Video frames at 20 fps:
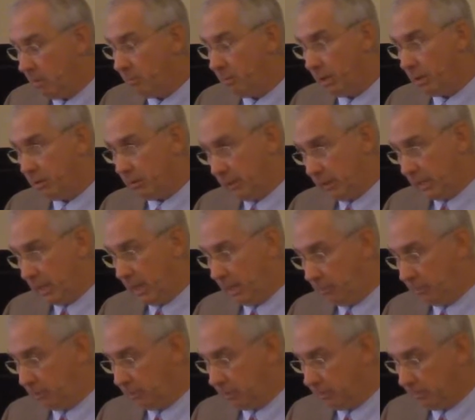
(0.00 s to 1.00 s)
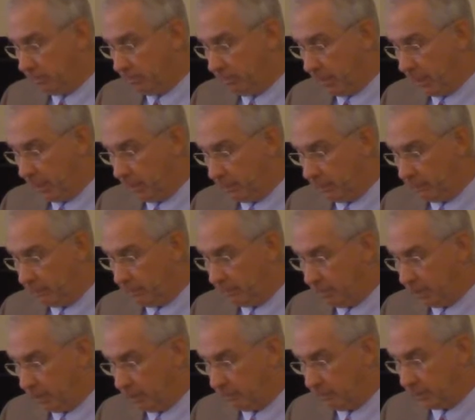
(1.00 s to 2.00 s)
well, the guy wrote the biography,
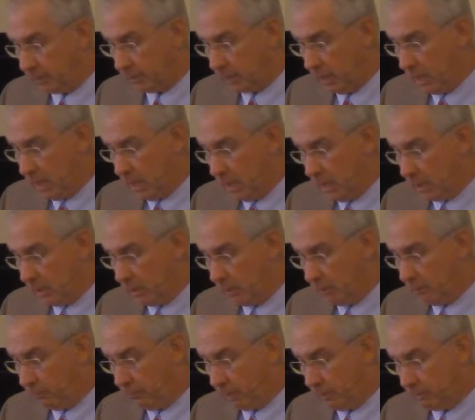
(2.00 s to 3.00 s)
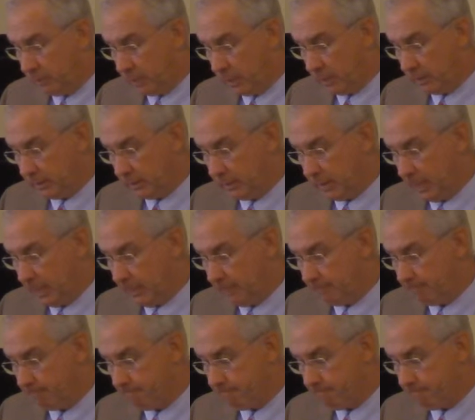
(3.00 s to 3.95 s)
but it was, you know, from John Stott.